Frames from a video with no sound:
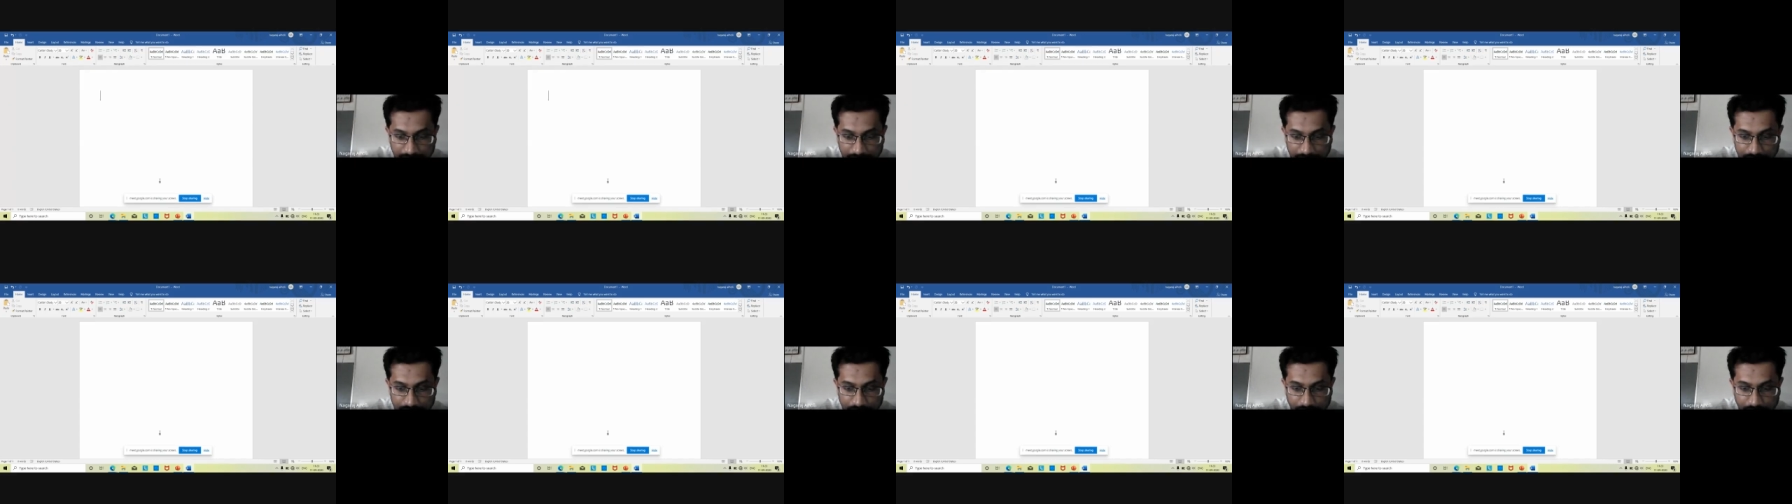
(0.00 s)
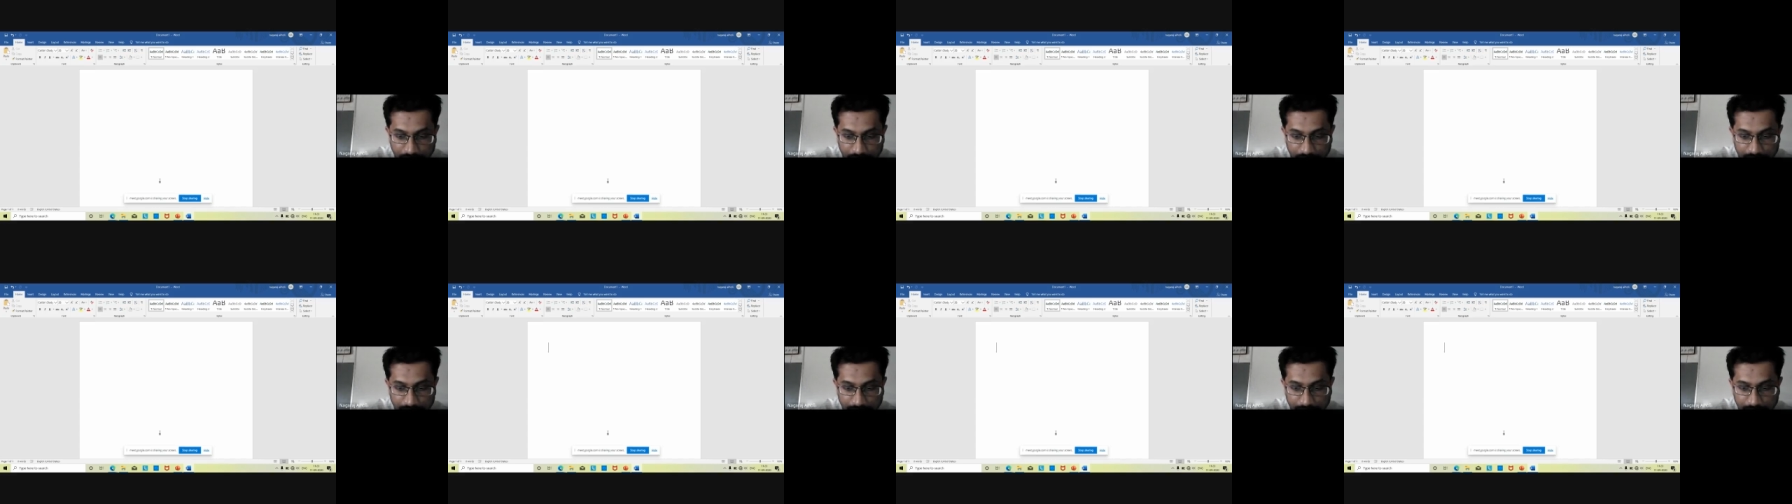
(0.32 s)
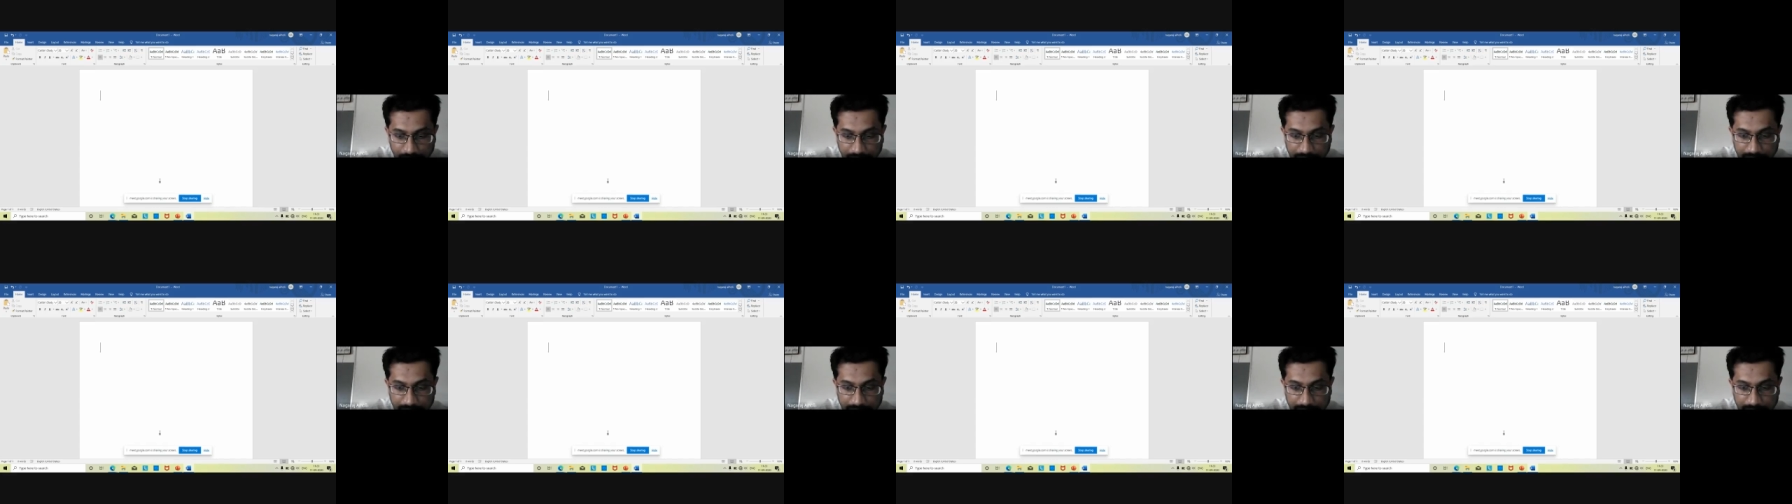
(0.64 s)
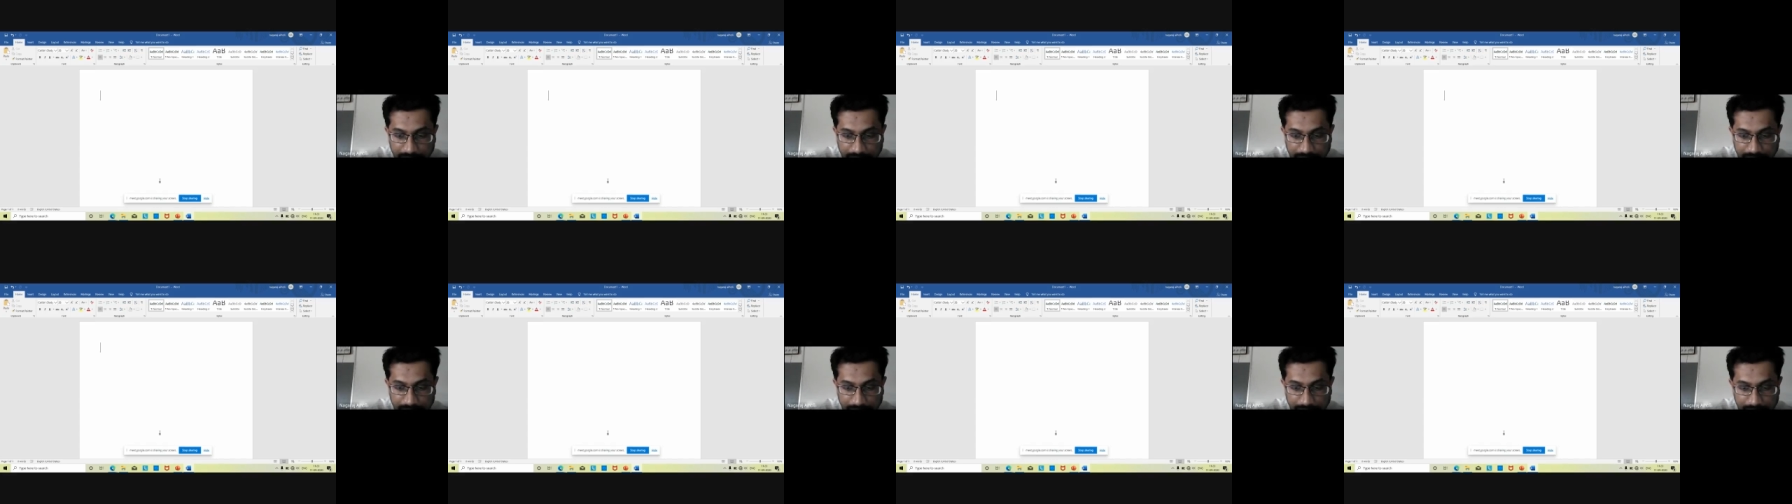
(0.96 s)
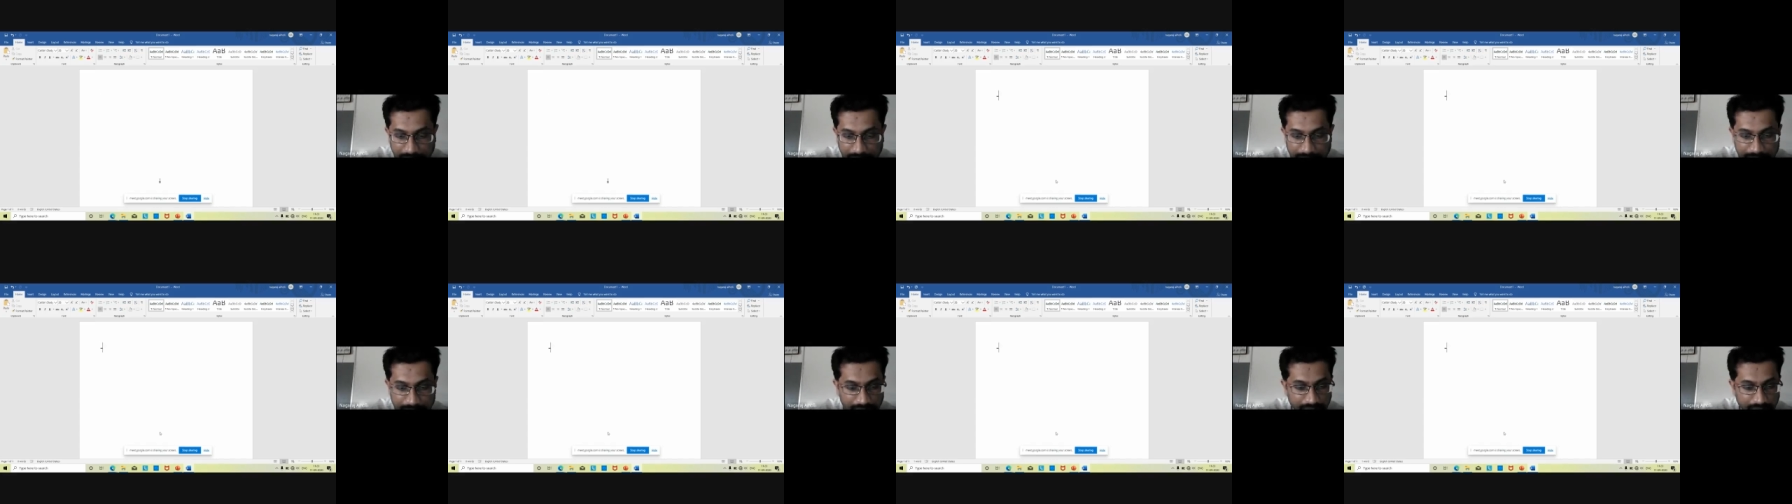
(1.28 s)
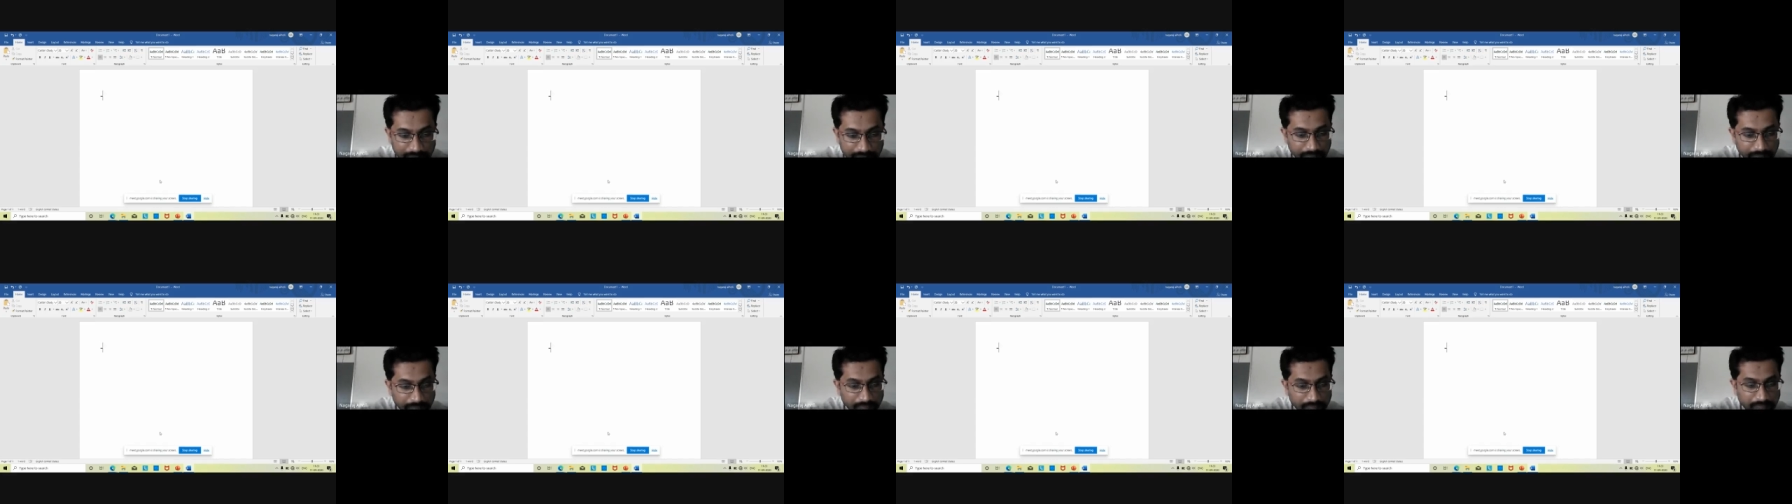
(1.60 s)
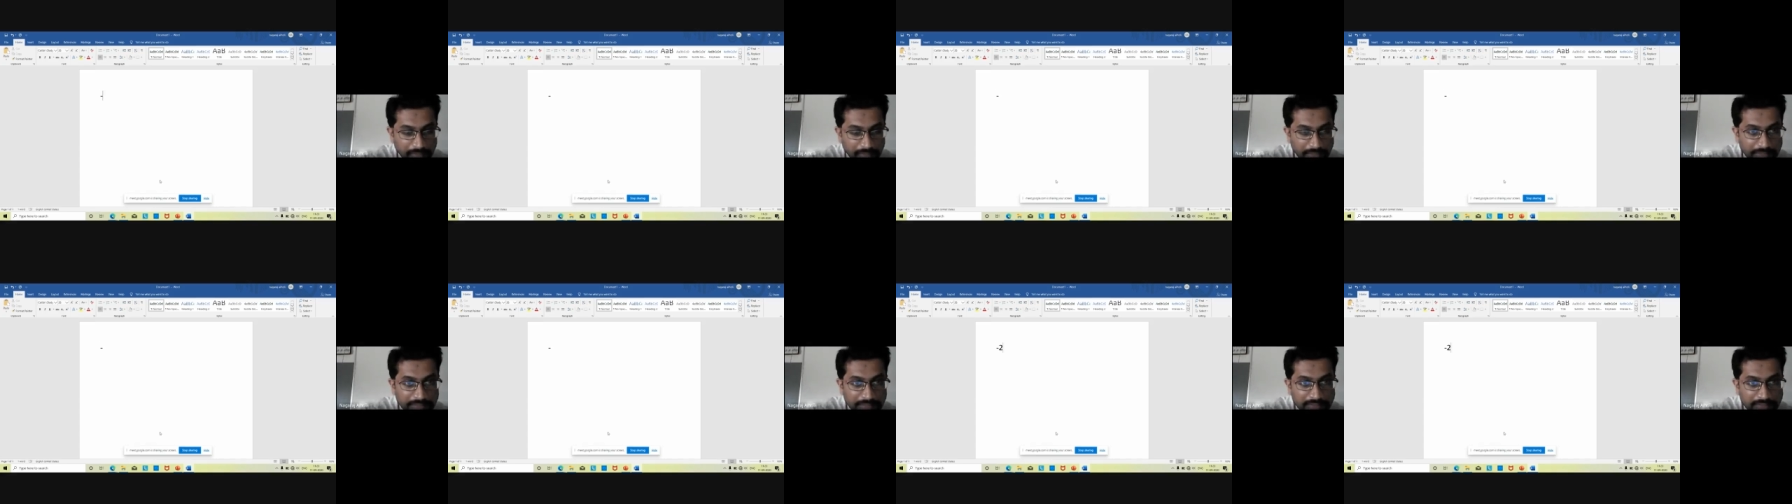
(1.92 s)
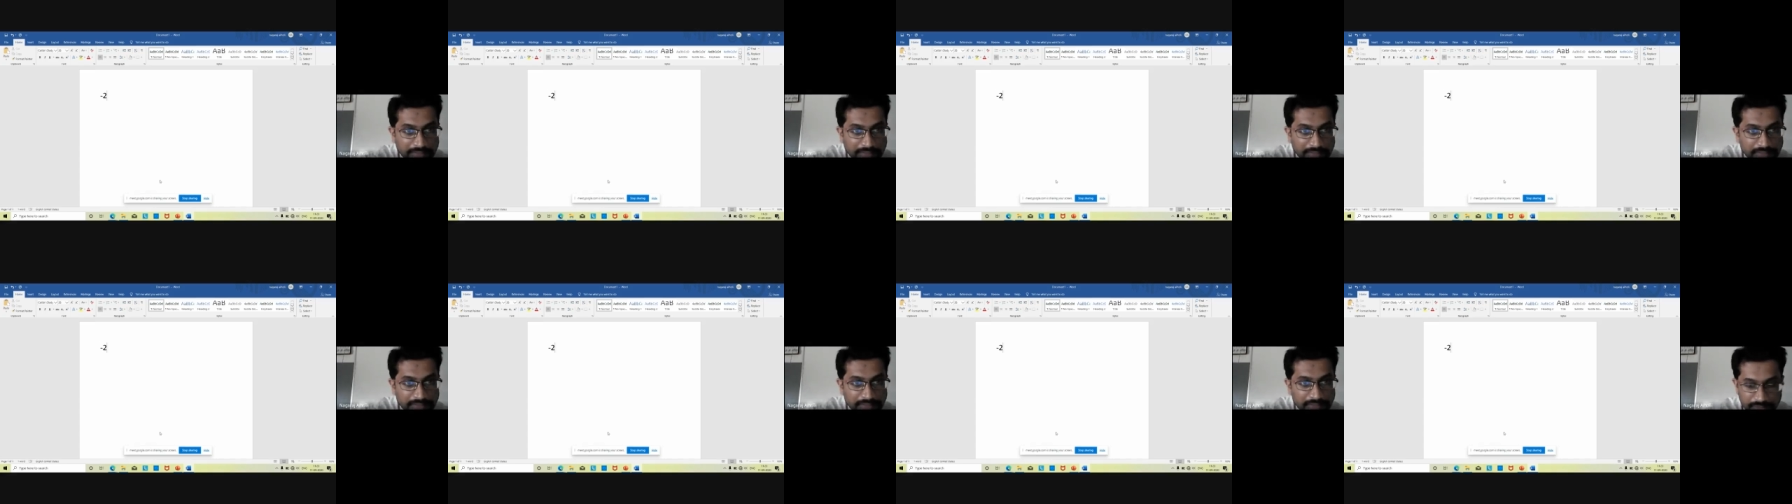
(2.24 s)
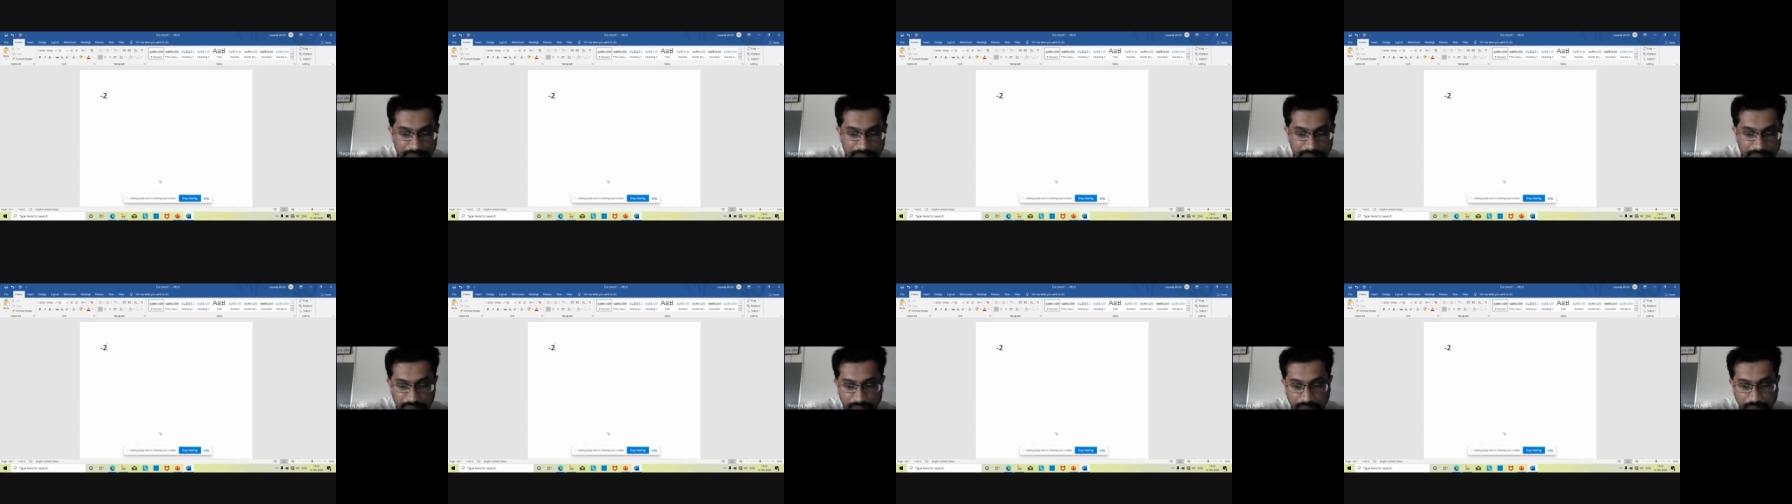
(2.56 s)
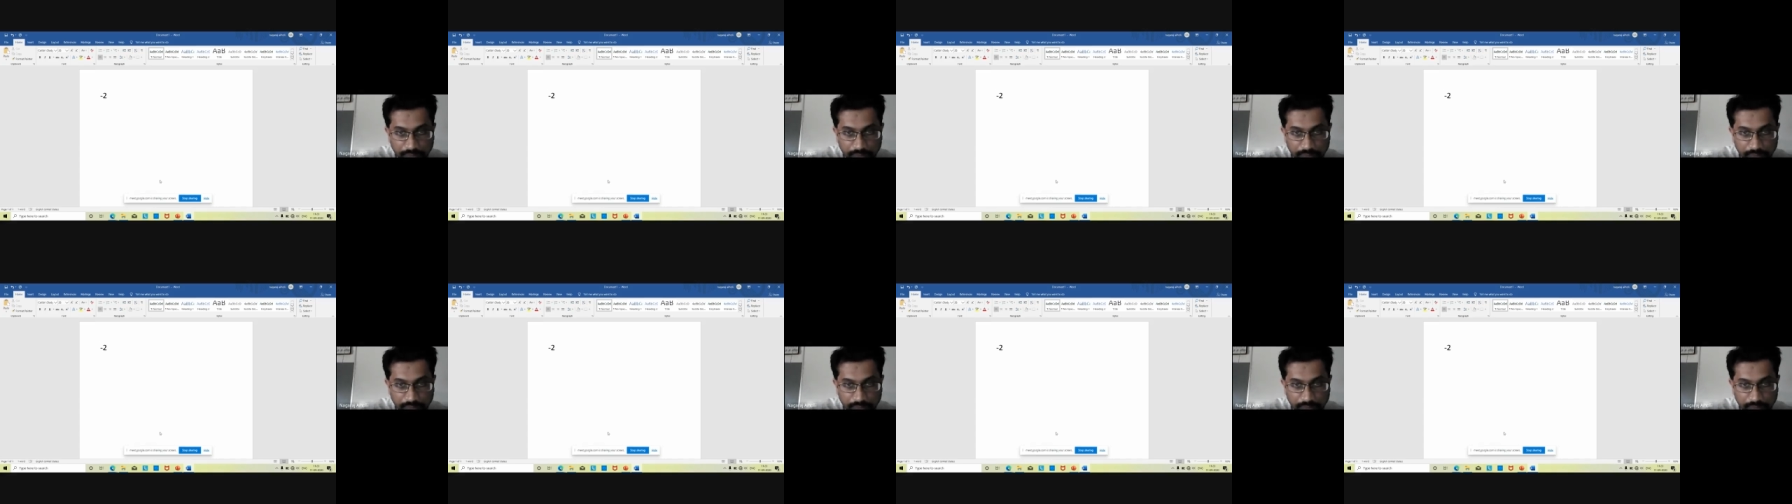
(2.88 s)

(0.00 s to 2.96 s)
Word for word: So decrease in energy minus